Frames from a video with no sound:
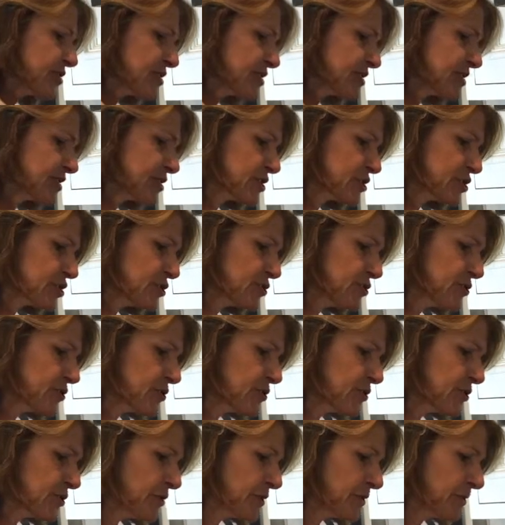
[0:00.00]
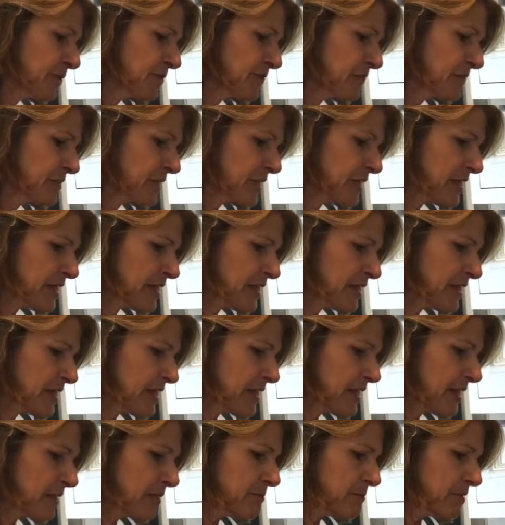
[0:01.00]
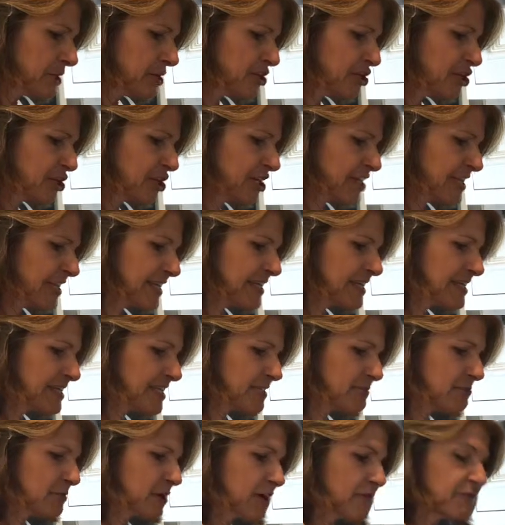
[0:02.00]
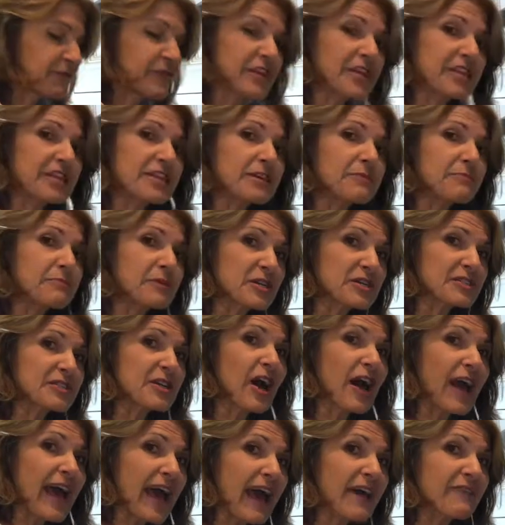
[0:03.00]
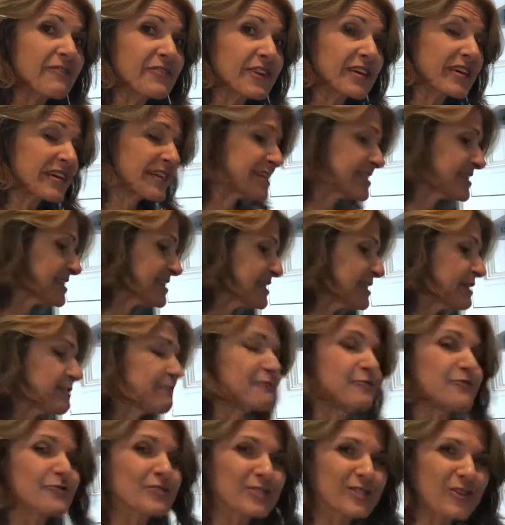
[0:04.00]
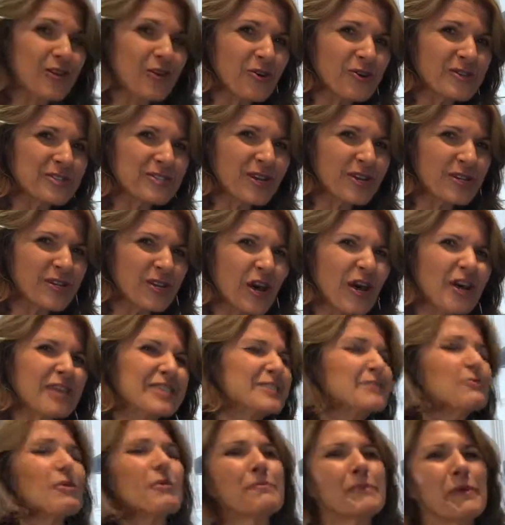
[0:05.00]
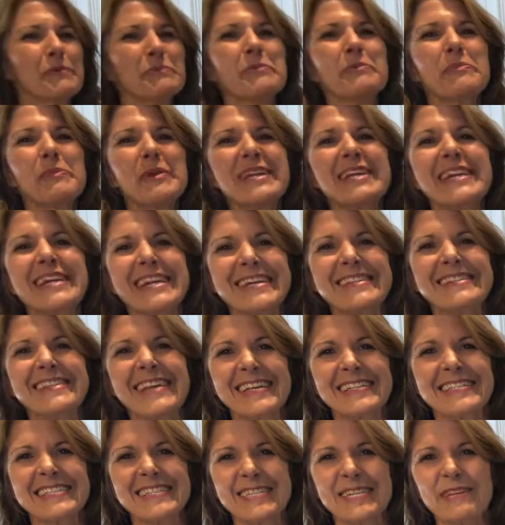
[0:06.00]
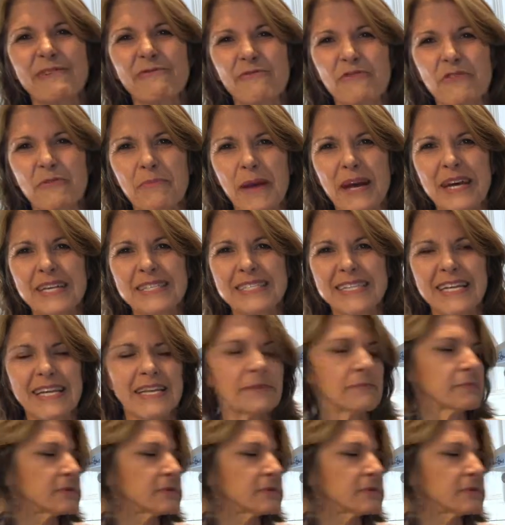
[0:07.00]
to stir my chilli into my vinegar because I haven't let it sit for as long as I'd like to. I'll probably let that sit for about 10